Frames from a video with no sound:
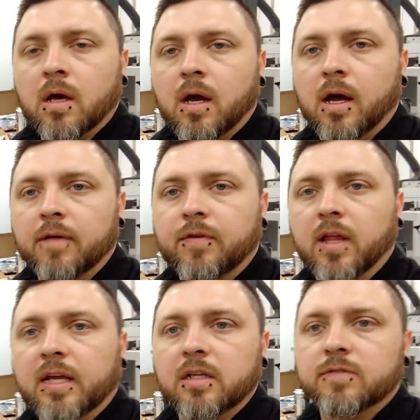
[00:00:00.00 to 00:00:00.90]
uh, if you're
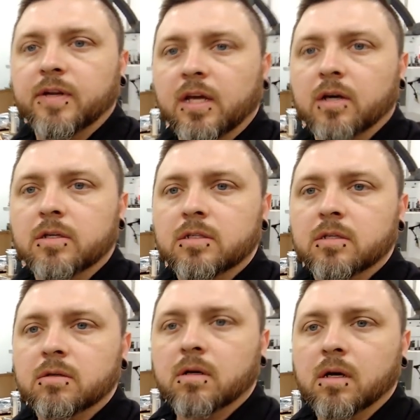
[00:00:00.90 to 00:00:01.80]
liking these
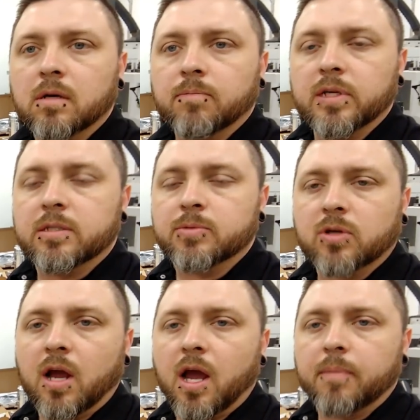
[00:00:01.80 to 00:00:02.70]
videos, please
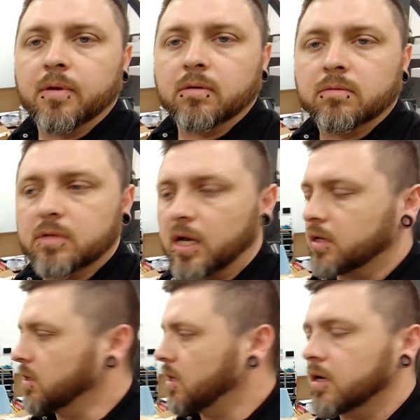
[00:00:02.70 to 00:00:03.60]
subscribe and tag
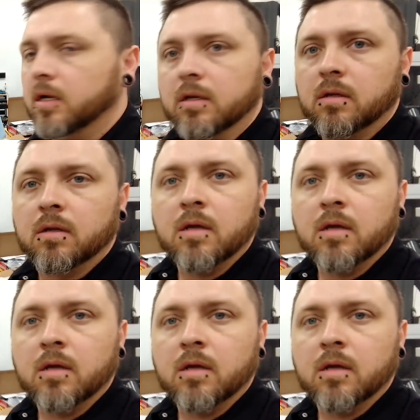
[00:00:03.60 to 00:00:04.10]
along and